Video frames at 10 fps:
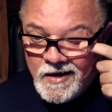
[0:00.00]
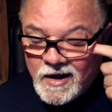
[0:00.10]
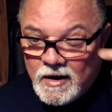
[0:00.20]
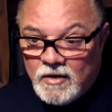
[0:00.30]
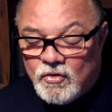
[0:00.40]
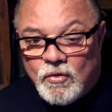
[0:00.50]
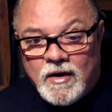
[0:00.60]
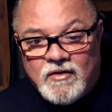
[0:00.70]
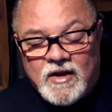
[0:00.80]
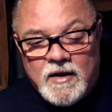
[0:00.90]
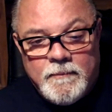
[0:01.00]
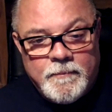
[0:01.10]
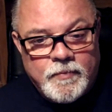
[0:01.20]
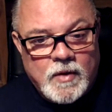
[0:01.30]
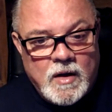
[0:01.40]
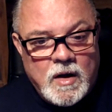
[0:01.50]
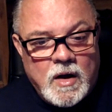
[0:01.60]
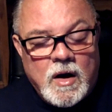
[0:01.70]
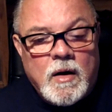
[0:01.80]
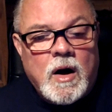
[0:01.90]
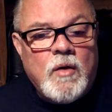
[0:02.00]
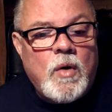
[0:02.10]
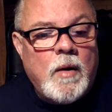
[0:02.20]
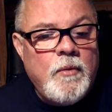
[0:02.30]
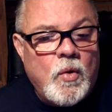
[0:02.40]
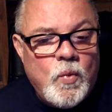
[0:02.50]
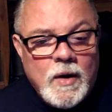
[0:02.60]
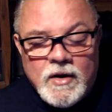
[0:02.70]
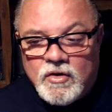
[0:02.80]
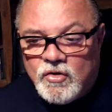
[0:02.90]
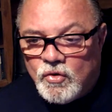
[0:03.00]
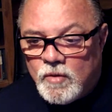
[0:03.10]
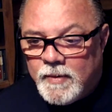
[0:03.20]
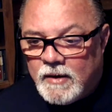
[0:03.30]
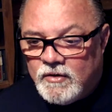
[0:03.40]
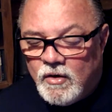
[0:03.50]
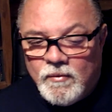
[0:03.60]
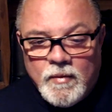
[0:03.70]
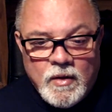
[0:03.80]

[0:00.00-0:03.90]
And it's all right saying I'm not willing to talk about it on